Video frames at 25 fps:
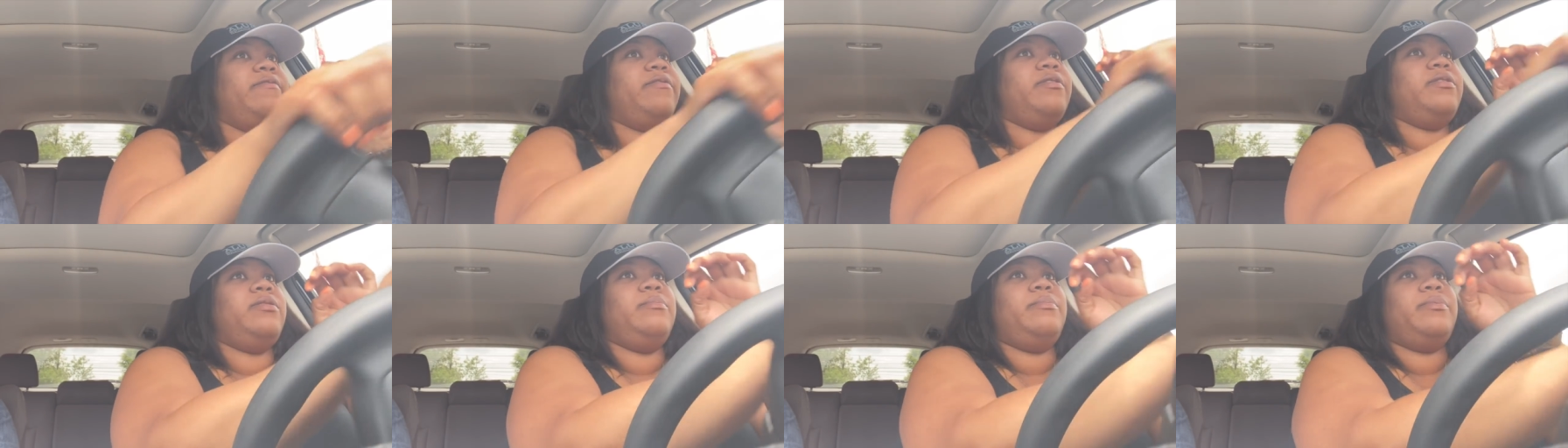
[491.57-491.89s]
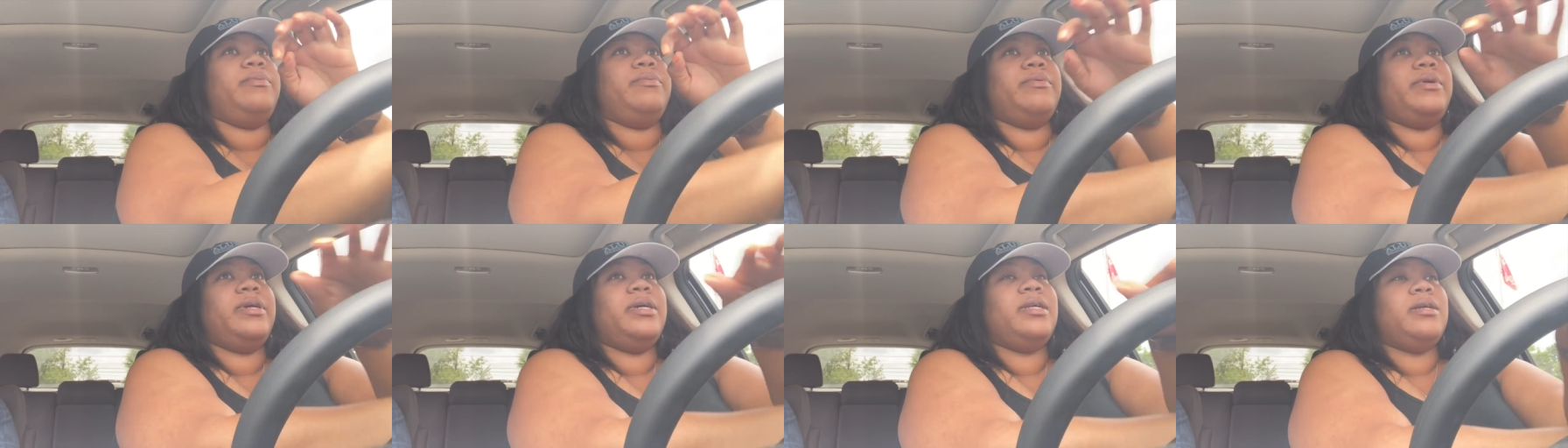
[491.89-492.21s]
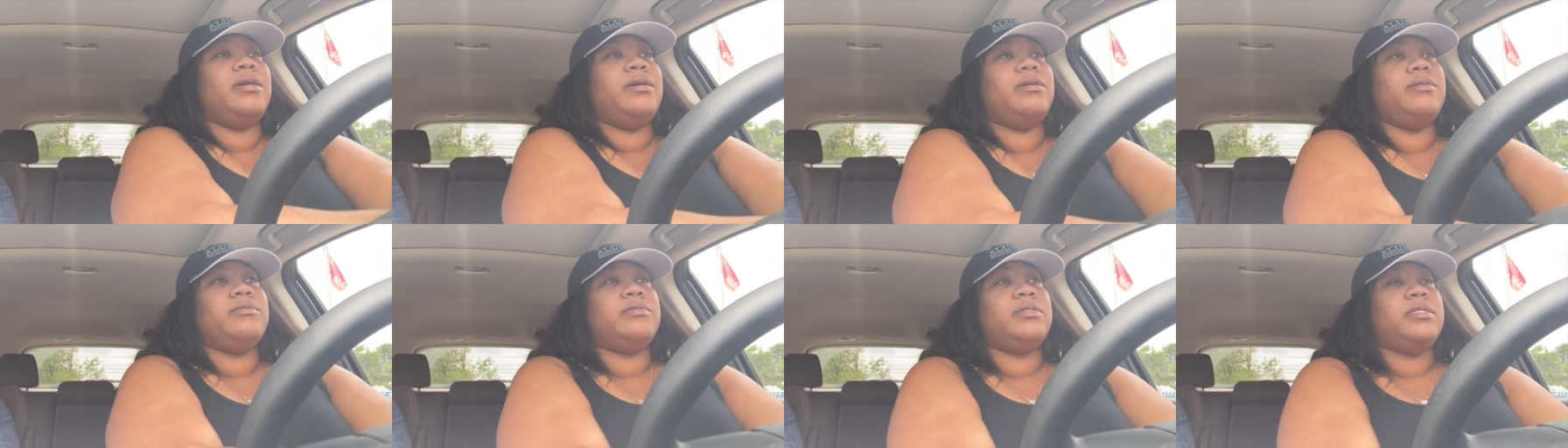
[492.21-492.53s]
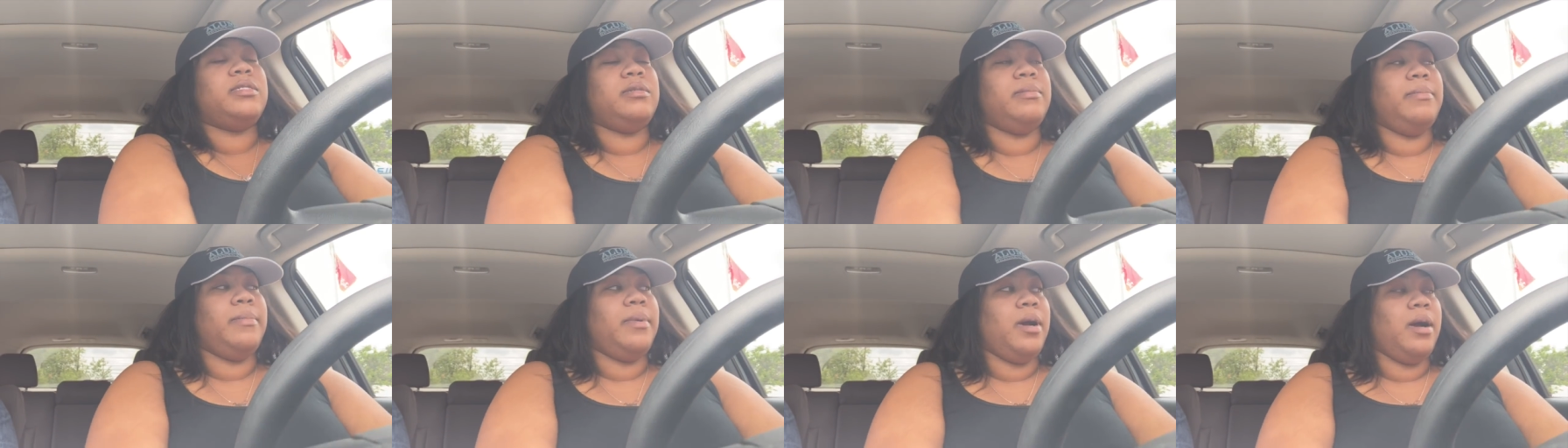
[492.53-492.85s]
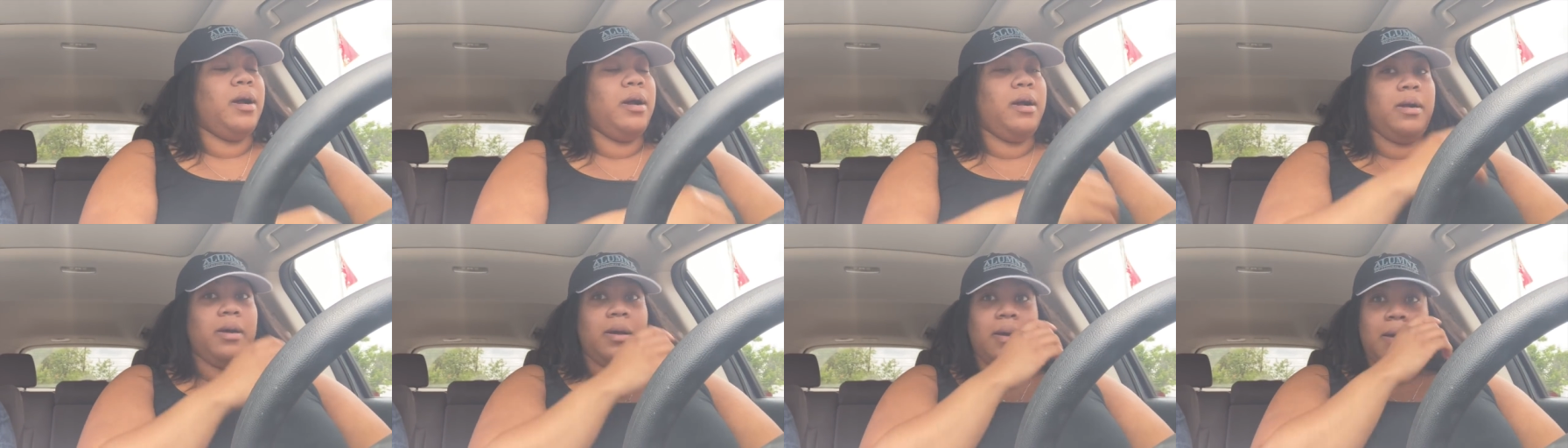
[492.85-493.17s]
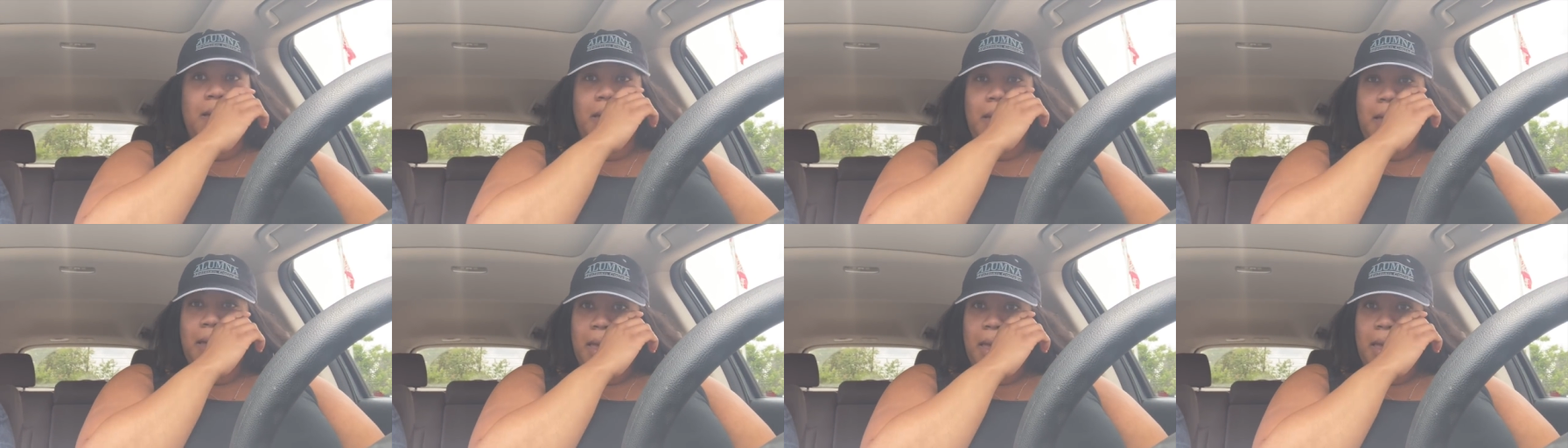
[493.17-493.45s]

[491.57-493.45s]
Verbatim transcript: for the burritos tomorrow.